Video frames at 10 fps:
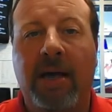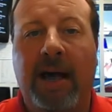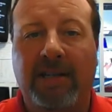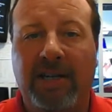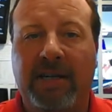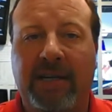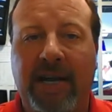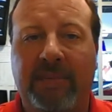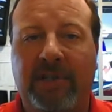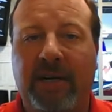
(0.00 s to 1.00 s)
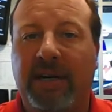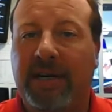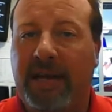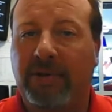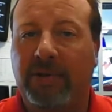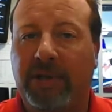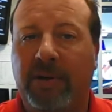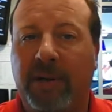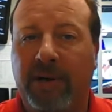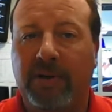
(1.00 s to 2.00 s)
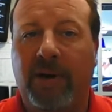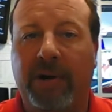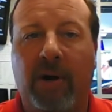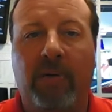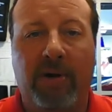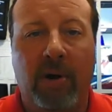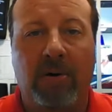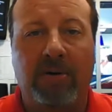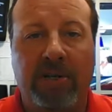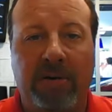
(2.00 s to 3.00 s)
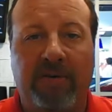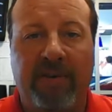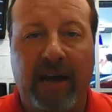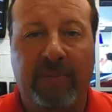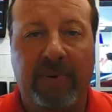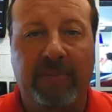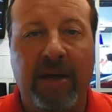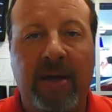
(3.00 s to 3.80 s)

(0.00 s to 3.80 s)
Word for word: I checked the key machine. The keys are still here, so I know the car is still available.